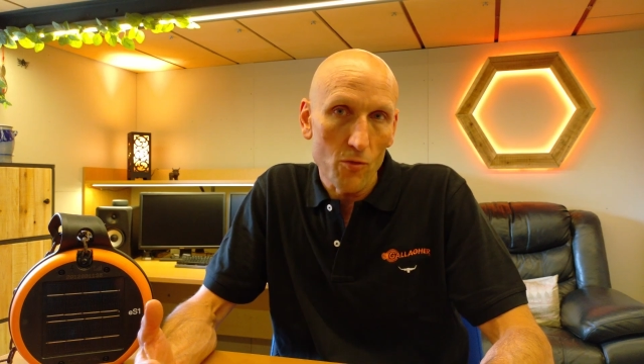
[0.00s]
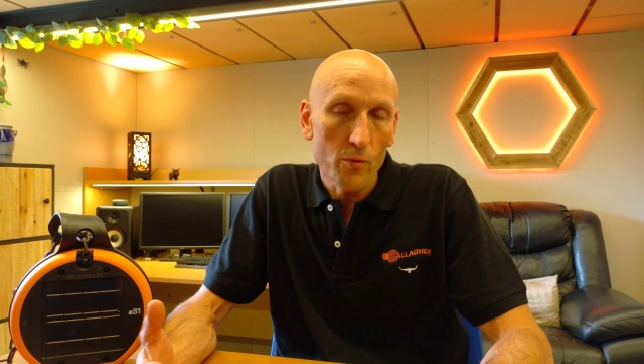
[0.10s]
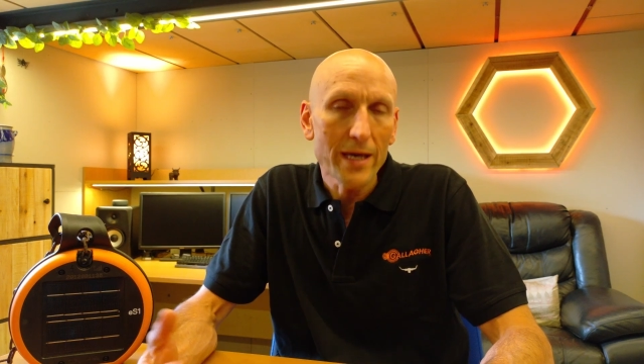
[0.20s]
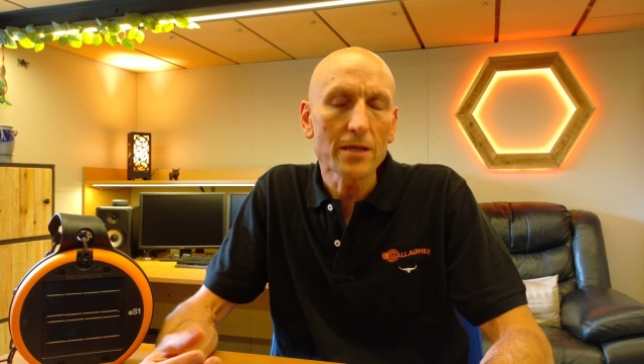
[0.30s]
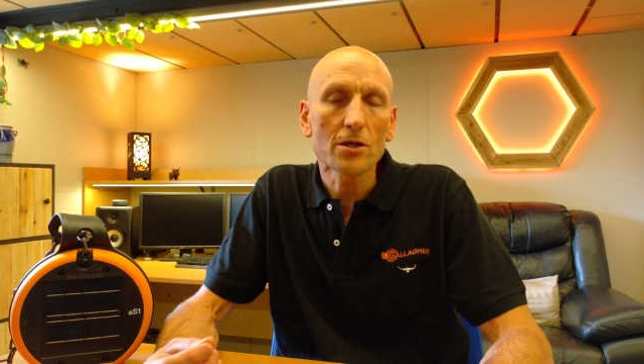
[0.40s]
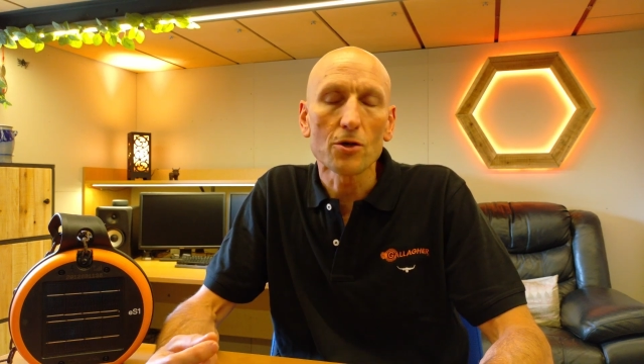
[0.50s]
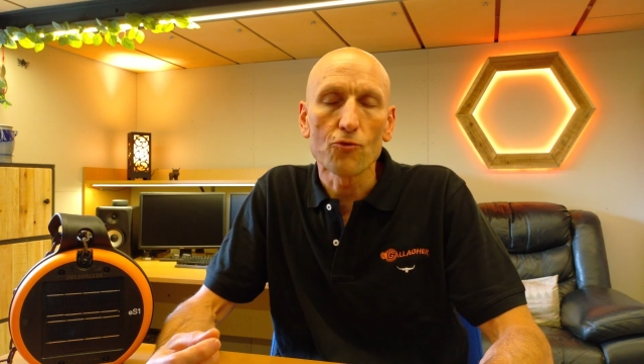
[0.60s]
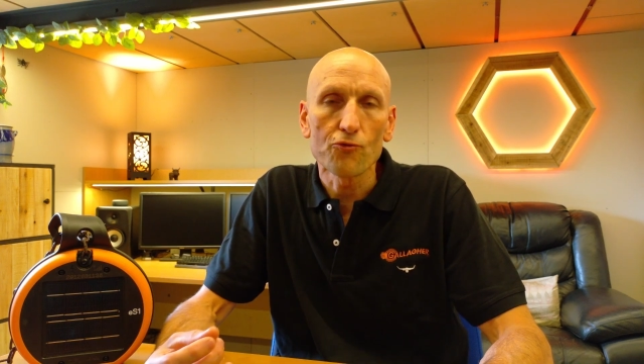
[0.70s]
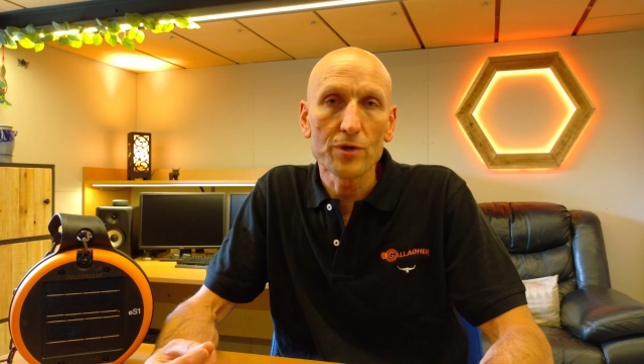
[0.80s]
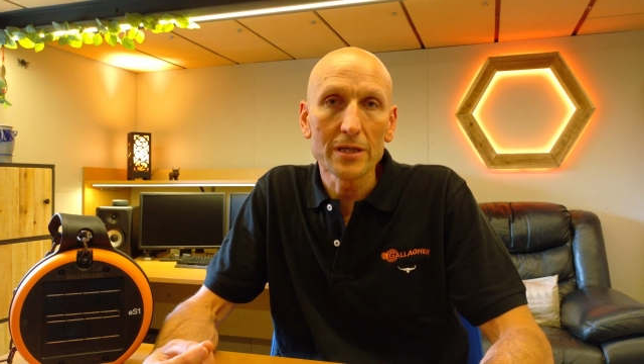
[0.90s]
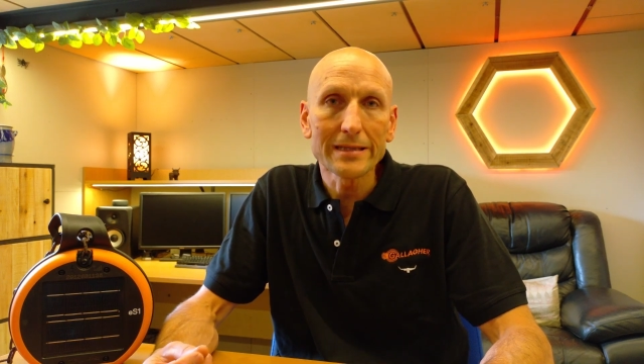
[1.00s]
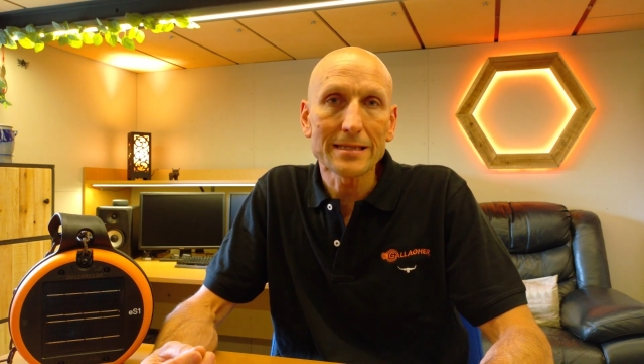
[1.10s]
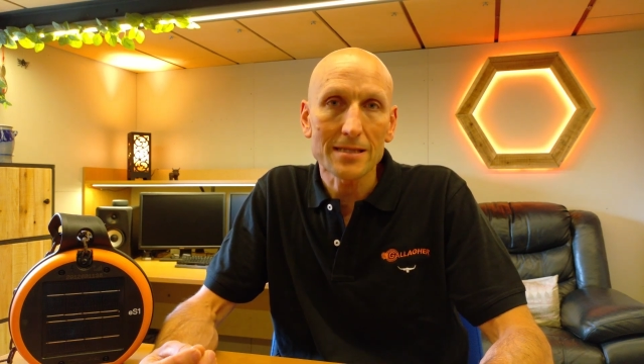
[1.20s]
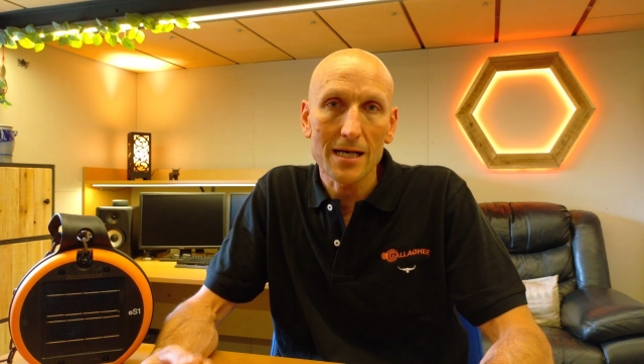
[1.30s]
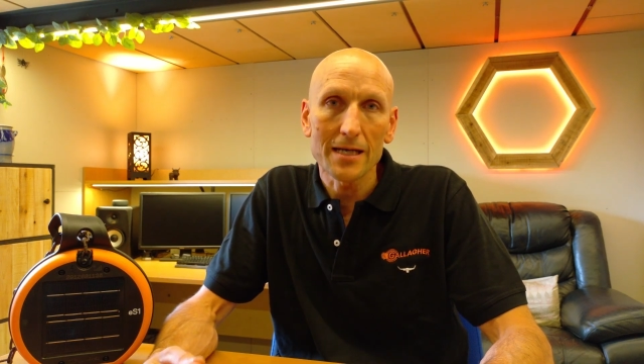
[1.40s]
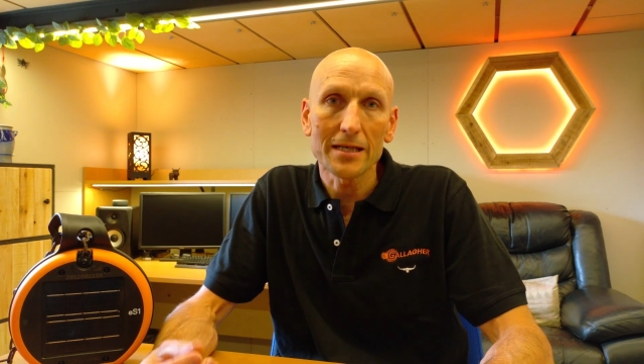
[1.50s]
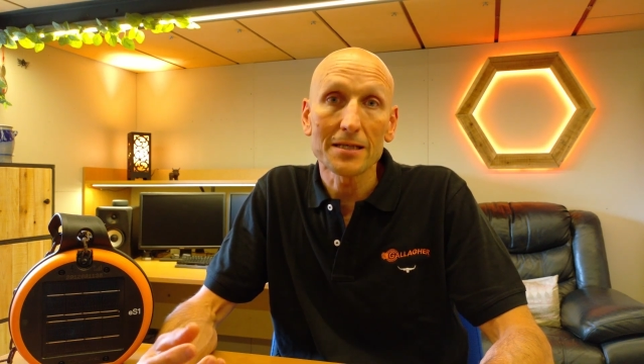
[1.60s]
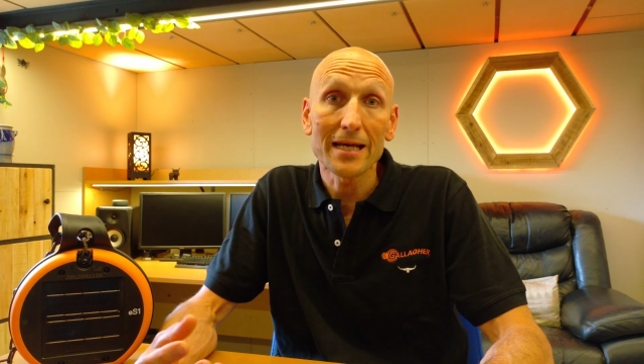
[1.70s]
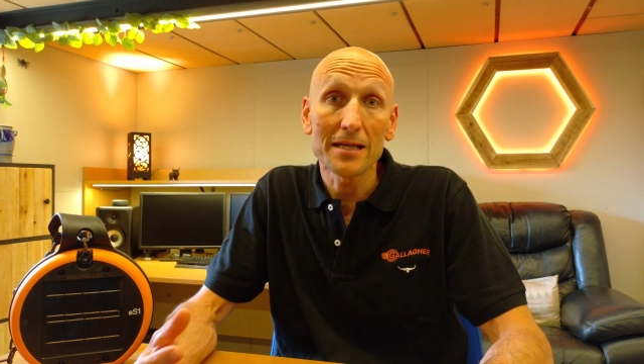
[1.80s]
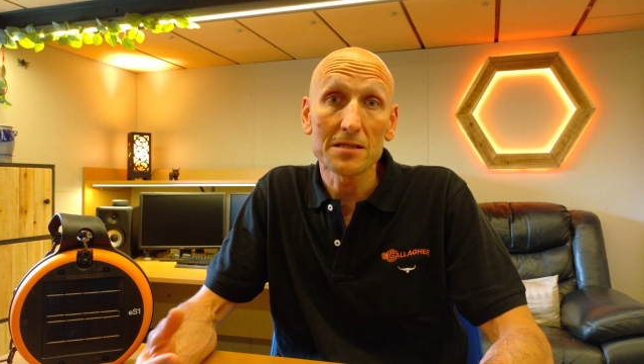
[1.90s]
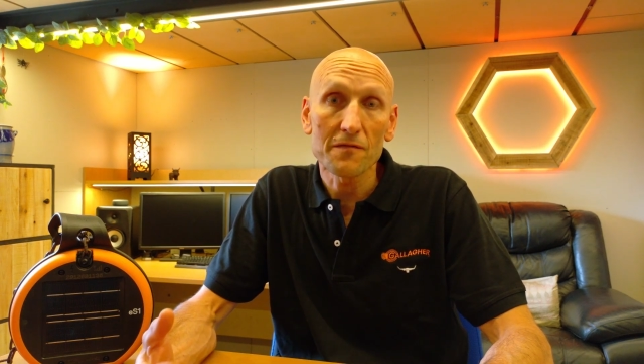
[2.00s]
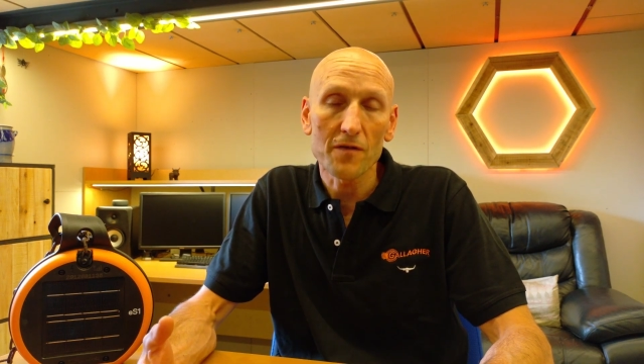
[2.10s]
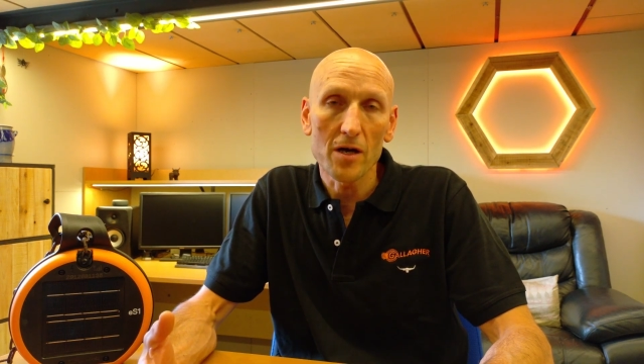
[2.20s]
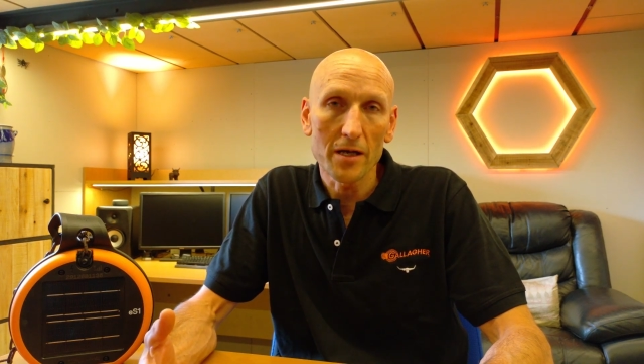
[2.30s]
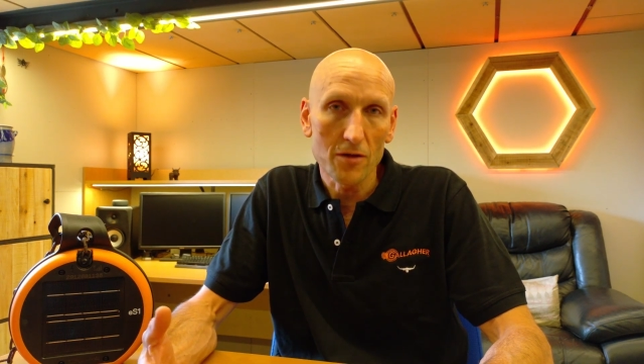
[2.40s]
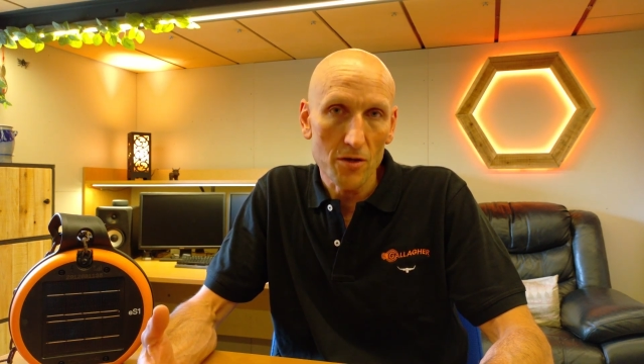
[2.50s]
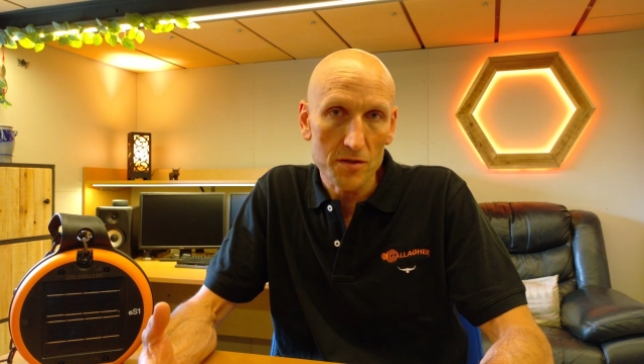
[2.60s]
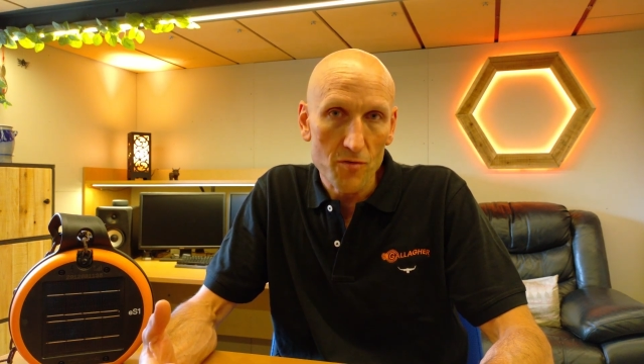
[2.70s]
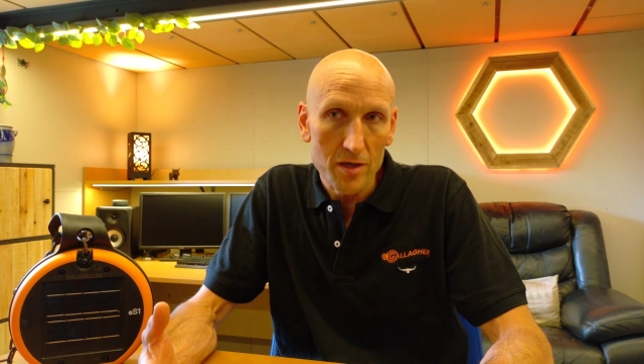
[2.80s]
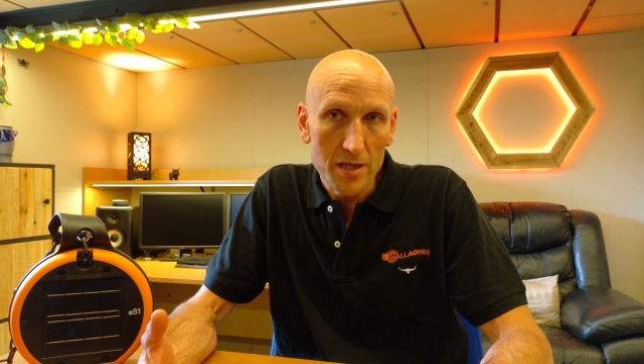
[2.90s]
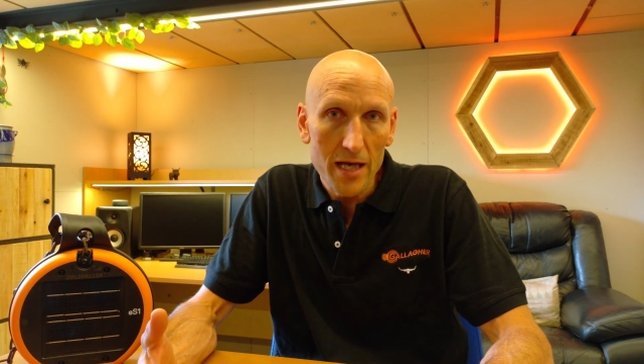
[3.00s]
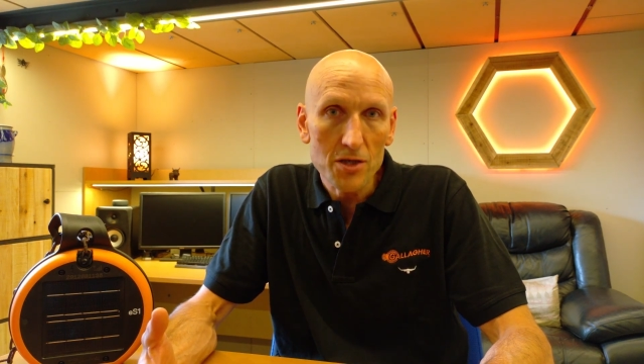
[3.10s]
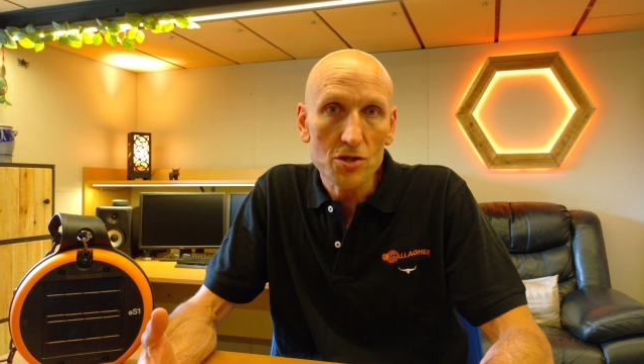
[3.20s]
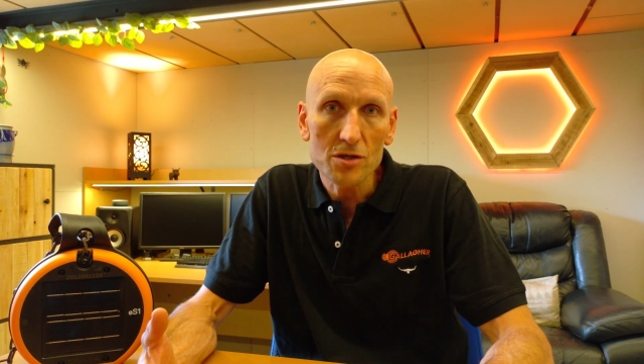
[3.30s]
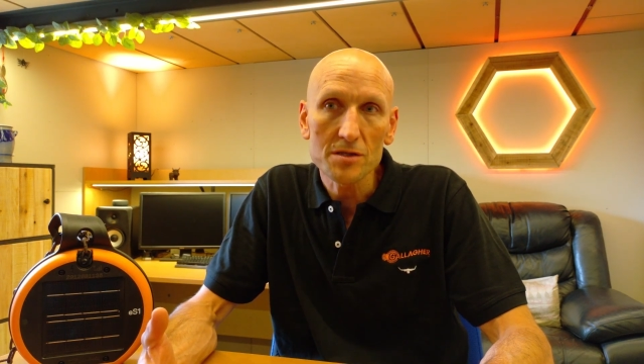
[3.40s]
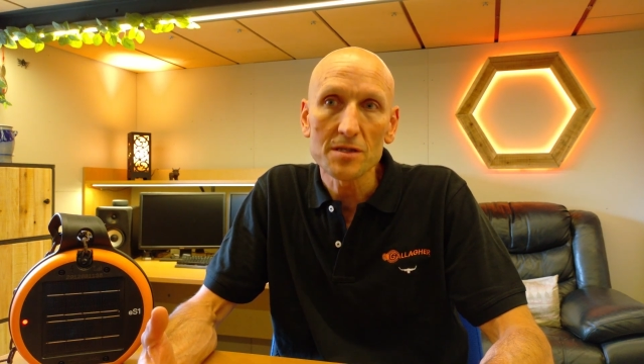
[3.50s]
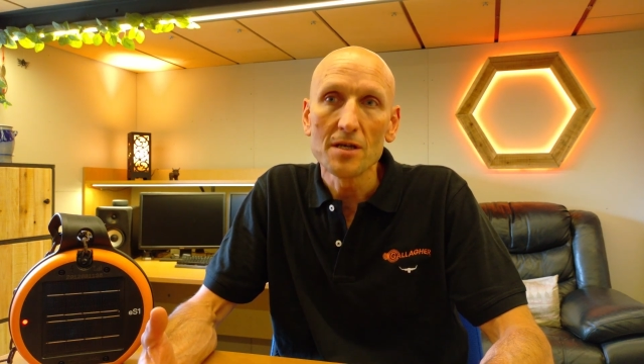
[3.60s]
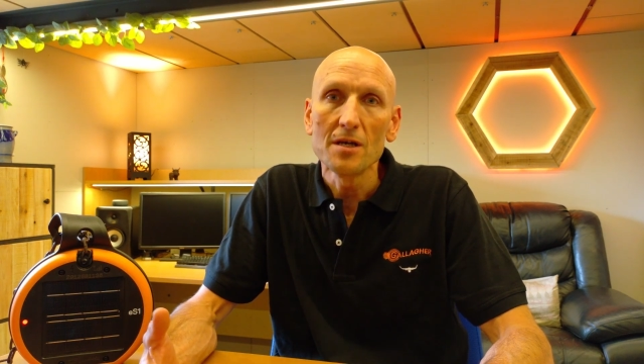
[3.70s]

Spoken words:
where you can really start intensifying those rotations